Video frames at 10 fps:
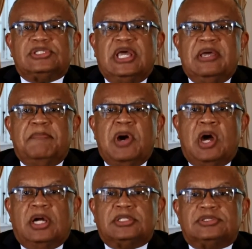
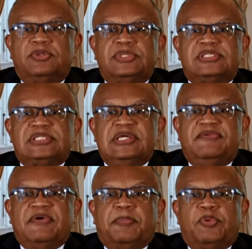earmarked to receive
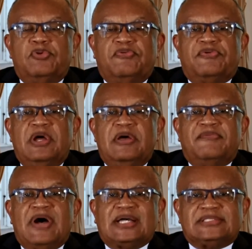approved
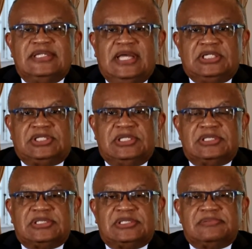
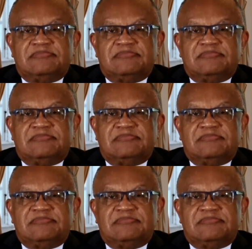vaccinations.